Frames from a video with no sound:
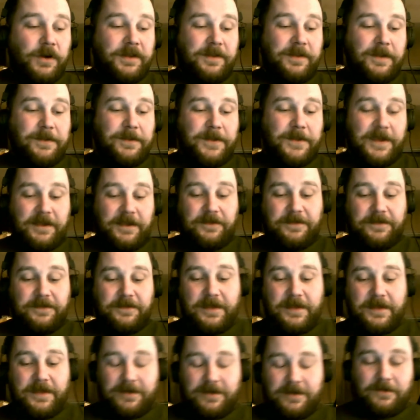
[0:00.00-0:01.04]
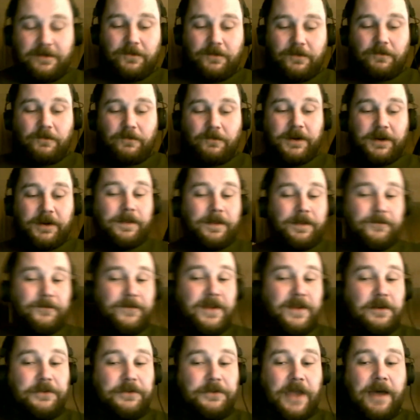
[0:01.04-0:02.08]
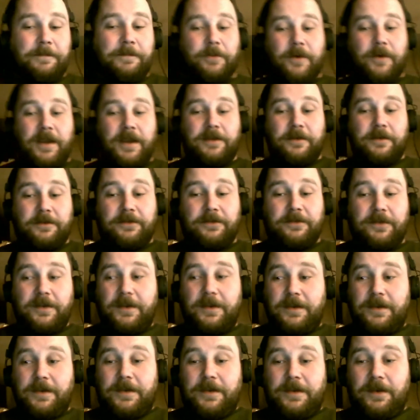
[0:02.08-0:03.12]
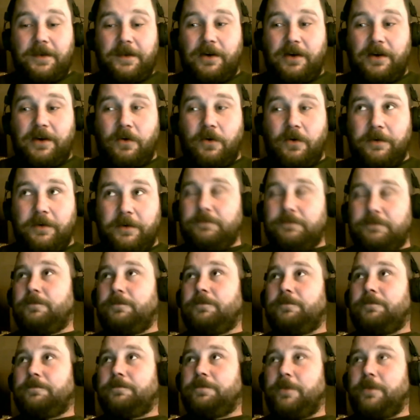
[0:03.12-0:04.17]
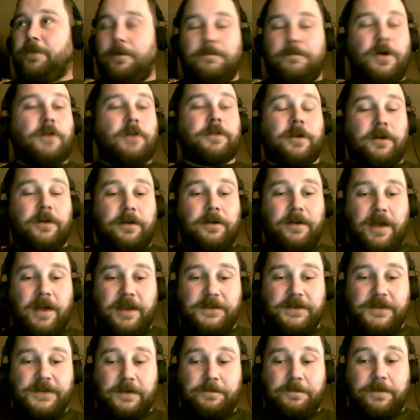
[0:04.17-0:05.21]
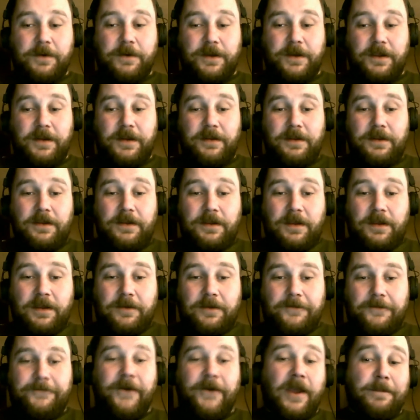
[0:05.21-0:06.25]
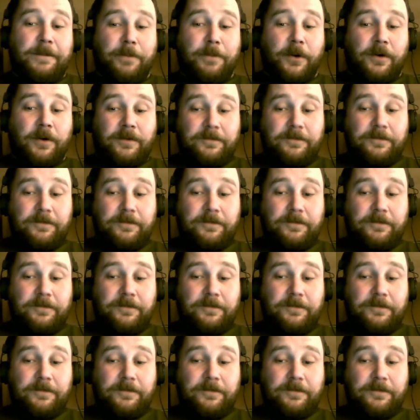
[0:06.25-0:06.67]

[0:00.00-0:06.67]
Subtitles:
of the field operators or promoter, I should put it, Viper.